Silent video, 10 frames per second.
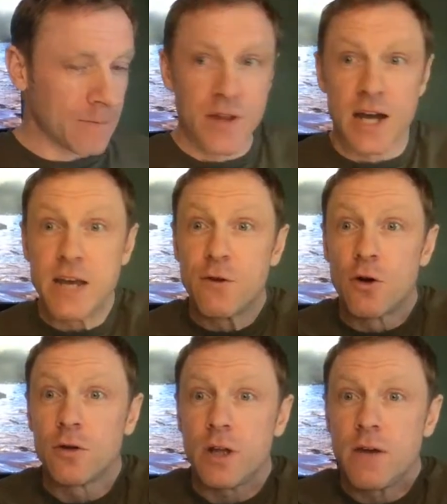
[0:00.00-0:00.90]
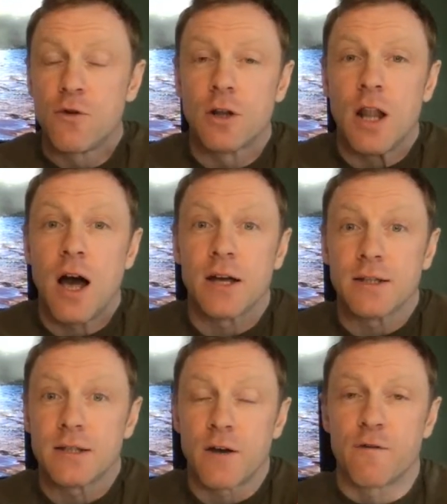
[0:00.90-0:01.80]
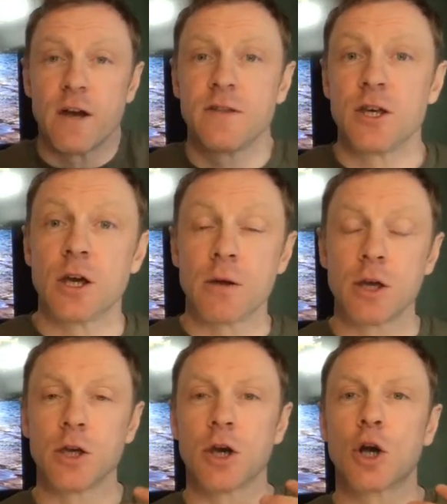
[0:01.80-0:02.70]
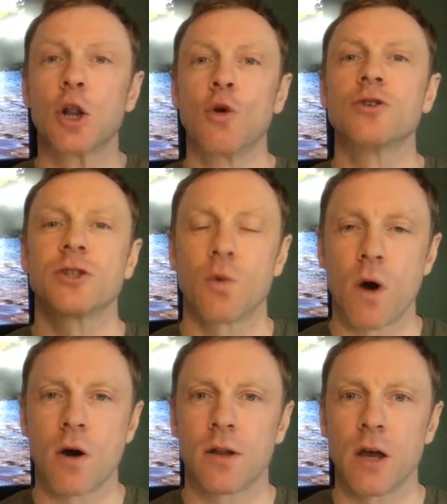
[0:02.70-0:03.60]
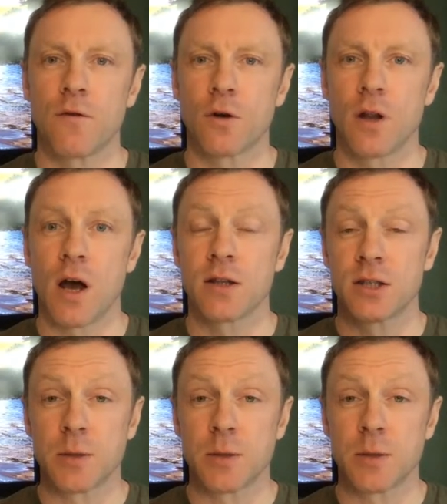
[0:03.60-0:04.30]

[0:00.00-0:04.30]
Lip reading: And even on land, I find that you can get closer to wildlife on land.